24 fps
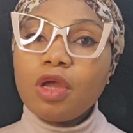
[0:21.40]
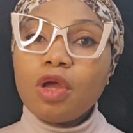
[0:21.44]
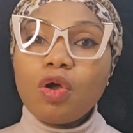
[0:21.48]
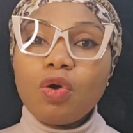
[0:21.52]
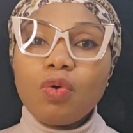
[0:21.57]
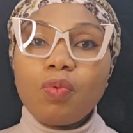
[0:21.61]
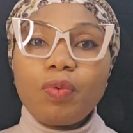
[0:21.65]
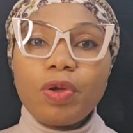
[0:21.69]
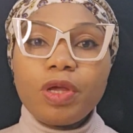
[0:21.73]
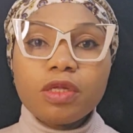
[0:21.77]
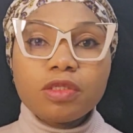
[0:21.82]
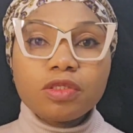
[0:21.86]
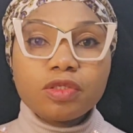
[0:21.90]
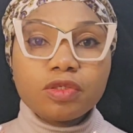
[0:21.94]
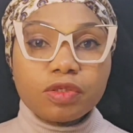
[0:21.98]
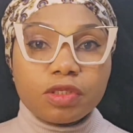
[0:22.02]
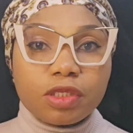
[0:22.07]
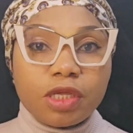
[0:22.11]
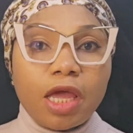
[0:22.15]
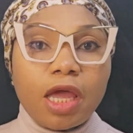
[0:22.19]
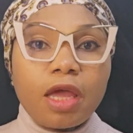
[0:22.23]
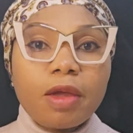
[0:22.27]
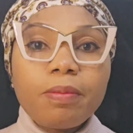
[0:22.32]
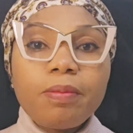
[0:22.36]
Will
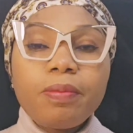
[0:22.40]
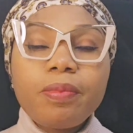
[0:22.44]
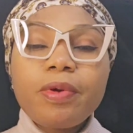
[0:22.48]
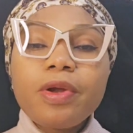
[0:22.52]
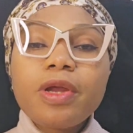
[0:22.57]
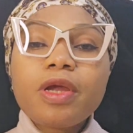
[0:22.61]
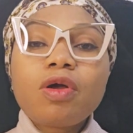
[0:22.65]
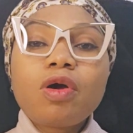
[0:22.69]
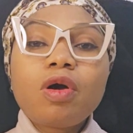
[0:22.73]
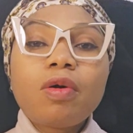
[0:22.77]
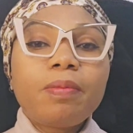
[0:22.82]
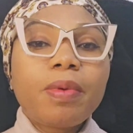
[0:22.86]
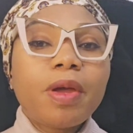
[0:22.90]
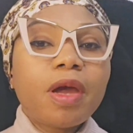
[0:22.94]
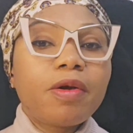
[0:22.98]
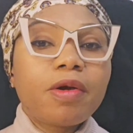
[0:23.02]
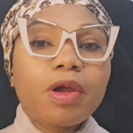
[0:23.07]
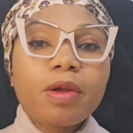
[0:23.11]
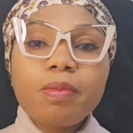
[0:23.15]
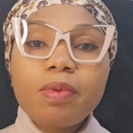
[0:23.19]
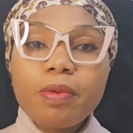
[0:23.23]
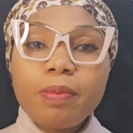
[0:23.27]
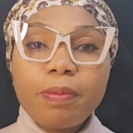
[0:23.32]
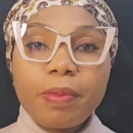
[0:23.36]
today bring
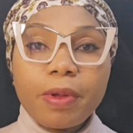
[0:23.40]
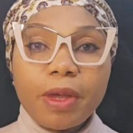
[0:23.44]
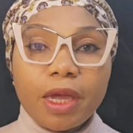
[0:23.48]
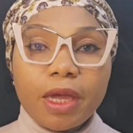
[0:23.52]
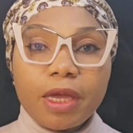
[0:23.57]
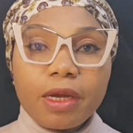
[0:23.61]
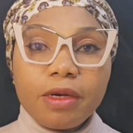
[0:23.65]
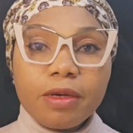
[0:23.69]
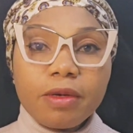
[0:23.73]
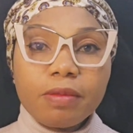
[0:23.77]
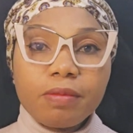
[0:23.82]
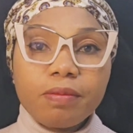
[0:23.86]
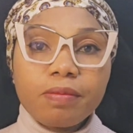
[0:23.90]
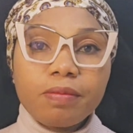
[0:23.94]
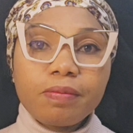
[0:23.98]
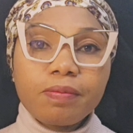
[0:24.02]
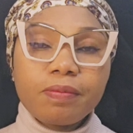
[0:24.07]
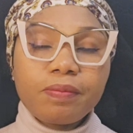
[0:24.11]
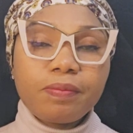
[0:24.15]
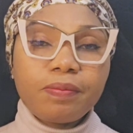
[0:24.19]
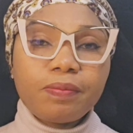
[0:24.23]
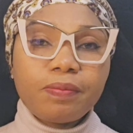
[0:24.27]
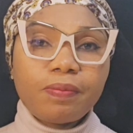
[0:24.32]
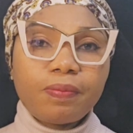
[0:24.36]
unbearable pain?
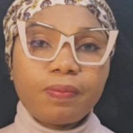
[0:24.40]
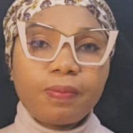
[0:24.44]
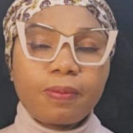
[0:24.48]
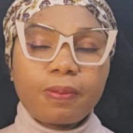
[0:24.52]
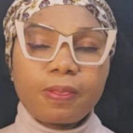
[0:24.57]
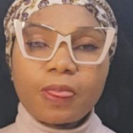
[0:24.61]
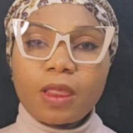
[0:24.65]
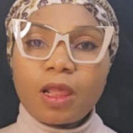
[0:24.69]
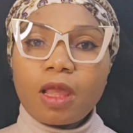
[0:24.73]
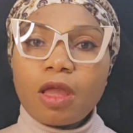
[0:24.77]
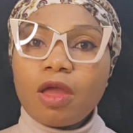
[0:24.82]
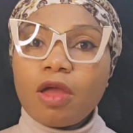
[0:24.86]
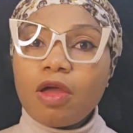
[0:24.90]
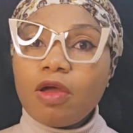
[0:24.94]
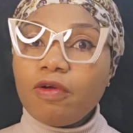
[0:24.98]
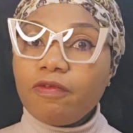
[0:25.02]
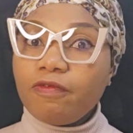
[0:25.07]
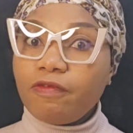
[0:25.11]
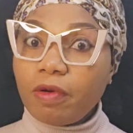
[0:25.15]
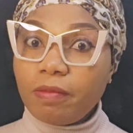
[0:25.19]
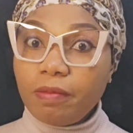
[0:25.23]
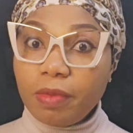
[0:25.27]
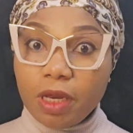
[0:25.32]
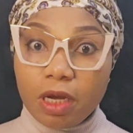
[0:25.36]

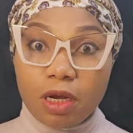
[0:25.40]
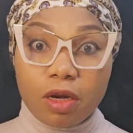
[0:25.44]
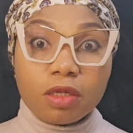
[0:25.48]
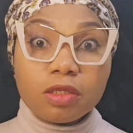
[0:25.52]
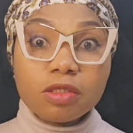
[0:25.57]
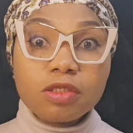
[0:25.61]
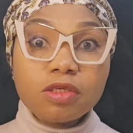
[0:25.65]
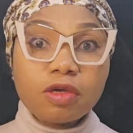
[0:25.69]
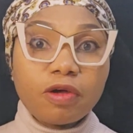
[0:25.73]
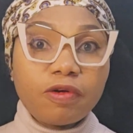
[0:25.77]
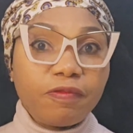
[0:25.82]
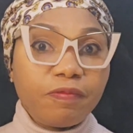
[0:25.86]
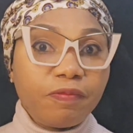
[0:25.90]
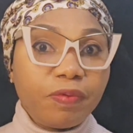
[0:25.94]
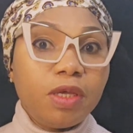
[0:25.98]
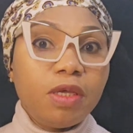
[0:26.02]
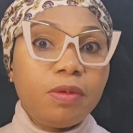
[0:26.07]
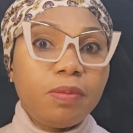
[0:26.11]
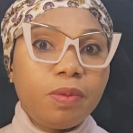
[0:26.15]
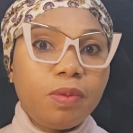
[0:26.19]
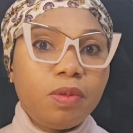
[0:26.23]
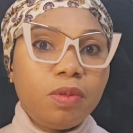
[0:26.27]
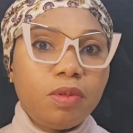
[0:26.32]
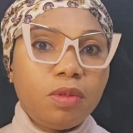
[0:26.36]
For millions of
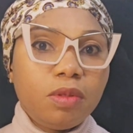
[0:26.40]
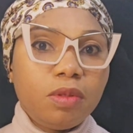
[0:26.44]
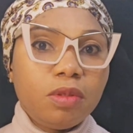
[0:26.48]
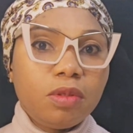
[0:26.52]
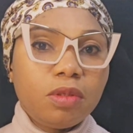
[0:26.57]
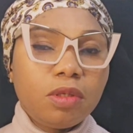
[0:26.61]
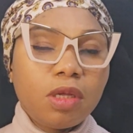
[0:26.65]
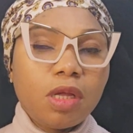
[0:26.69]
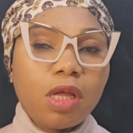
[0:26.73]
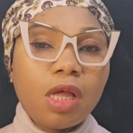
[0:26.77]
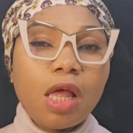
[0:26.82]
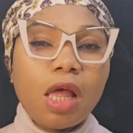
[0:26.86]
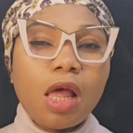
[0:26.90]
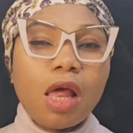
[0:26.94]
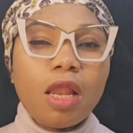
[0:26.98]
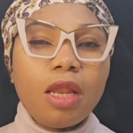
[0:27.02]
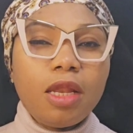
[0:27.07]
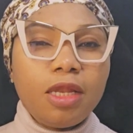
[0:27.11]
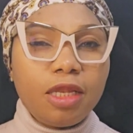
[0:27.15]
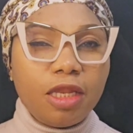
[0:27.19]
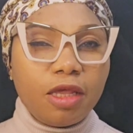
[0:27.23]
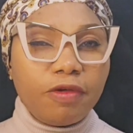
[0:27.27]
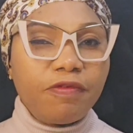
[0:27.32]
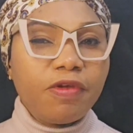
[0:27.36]
people
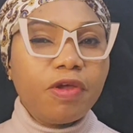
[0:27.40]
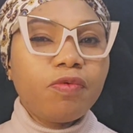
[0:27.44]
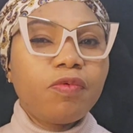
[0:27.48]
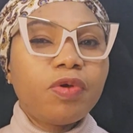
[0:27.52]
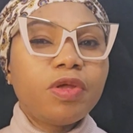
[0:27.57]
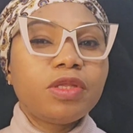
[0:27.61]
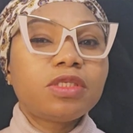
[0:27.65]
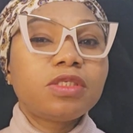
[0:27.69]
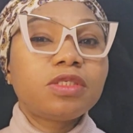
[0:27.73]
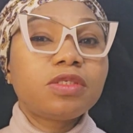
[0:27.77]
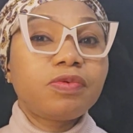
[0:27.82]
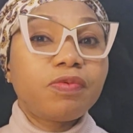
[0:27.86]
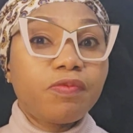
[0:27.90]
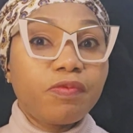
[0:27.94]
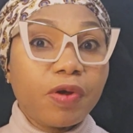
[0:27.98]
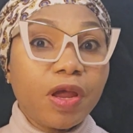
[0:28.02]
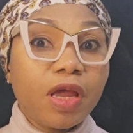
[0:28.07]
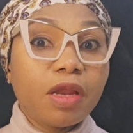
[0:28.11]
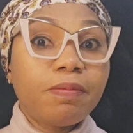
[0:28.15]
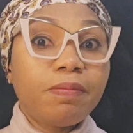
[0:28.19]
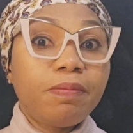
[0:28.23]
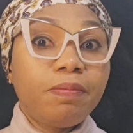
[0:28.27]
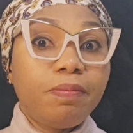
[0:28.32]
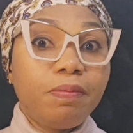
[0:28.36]
living with
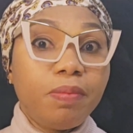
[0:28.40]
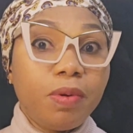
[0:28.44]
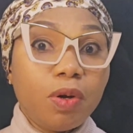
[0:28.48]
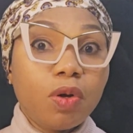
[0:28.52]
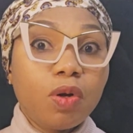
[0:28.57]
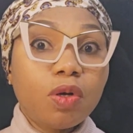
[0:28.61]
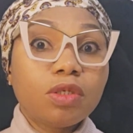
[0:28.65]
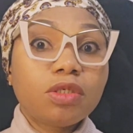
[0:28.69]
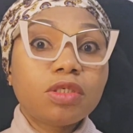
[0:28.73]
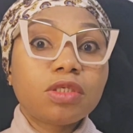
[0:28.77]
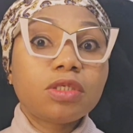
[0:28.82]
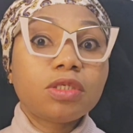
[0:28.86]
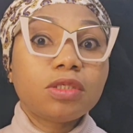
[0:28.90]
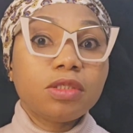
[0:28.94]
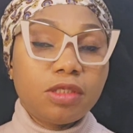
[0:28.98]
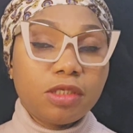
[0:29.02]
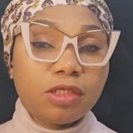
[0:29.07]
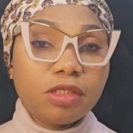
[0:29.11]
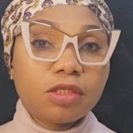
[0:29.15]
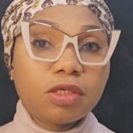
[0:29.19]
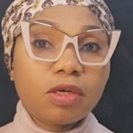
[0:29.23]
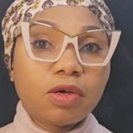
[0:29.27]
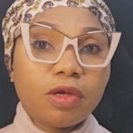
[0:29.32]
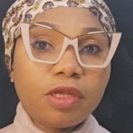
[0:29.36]
red blood
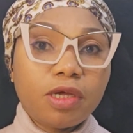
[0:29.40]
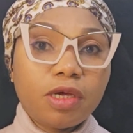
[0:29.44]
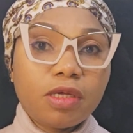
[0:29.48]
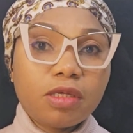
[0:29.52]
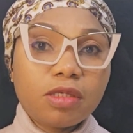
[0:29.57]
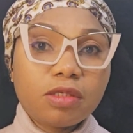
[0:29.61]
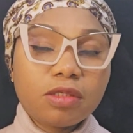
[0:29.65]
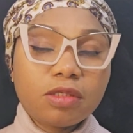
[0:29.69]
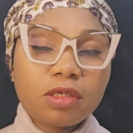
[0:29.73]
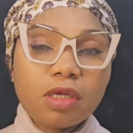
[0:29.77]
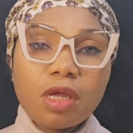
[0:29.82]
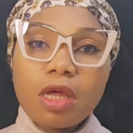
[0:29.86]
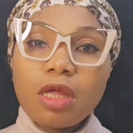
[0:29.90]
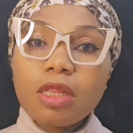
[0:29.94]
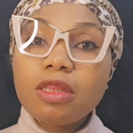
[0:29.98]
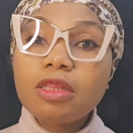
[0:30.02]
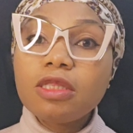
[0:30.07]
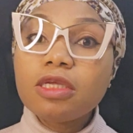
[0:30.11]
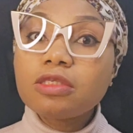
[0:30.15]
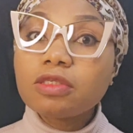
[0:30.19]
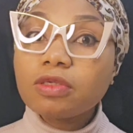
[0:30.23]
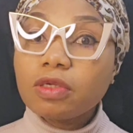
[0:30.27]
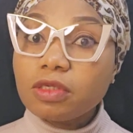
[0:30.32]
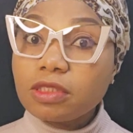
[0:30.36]
disorders,
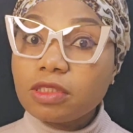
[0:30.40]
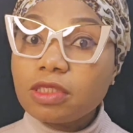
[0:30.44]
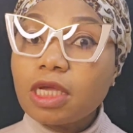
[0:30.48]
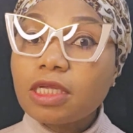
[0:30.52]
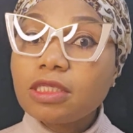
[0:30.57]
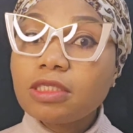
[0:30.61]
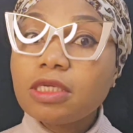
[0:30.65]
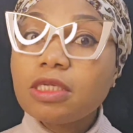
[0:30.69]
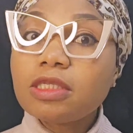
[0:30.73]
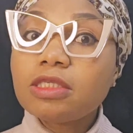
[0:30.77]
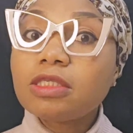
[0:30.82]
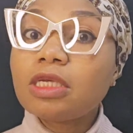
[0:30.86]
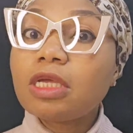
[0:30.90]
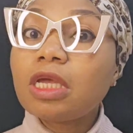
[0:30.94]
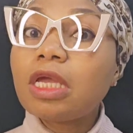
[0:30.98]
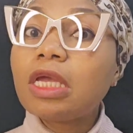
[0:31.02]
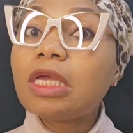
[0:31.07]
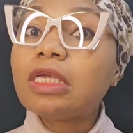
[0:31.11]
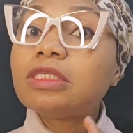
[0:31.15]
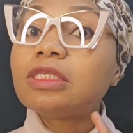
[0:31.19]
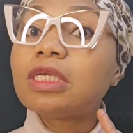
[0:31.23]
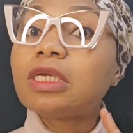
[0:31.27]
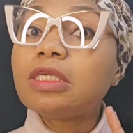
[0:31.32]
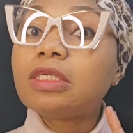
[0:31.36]
this uncertainty
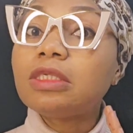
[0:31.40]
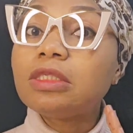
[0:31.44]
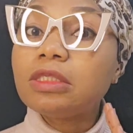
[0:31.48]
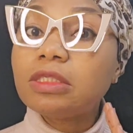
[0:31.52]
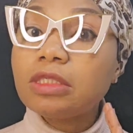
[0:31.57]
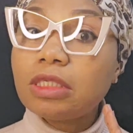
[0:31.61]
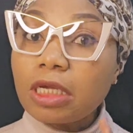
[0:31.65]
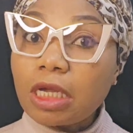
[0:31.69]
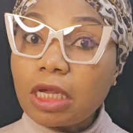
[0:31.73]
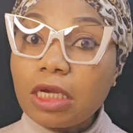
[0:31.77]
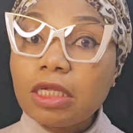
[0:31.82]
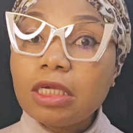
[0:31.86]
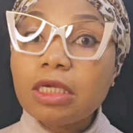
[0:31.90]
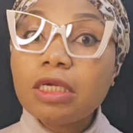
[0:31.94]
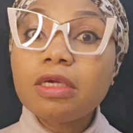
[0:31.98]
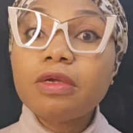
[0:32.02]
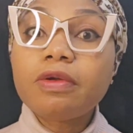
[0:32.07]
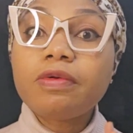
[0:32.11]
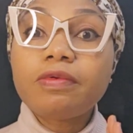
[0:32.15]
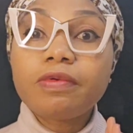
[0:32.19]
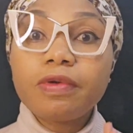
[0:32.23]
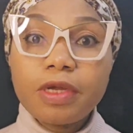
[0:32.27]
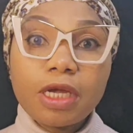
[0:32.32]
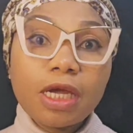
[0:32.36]
is a daily
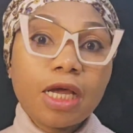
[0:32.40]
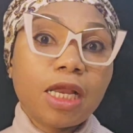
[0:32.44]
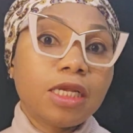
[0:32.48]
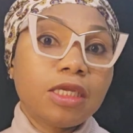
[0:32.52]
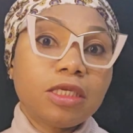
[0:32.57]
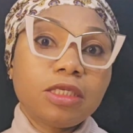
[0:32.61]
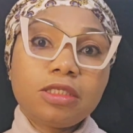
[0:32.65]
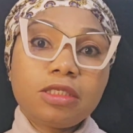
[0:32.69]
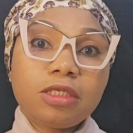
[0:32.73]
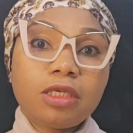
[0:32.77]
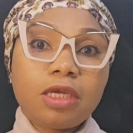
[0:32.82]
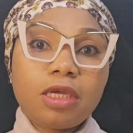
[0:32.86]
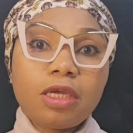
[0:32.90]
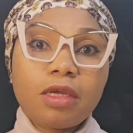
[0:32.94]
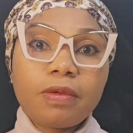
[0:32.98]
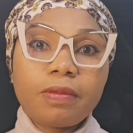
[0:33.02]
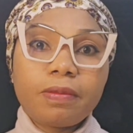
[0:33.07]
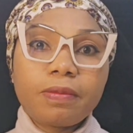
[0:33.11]
reality.